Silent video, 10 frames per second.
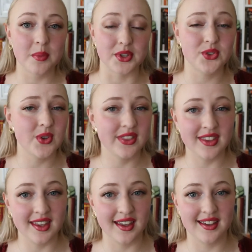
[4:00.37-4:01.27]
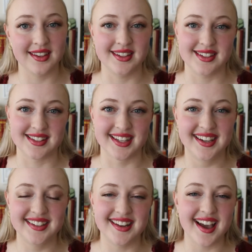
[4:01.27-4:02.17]
But Dorothea is
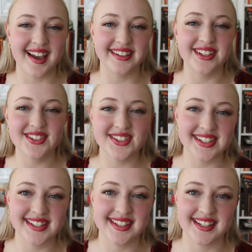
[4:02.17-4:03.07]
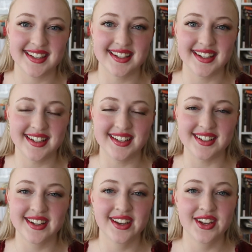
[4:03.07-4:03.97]
not interested
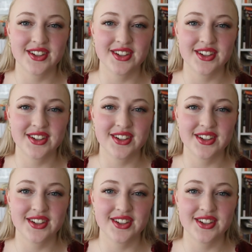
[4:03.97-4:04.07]
in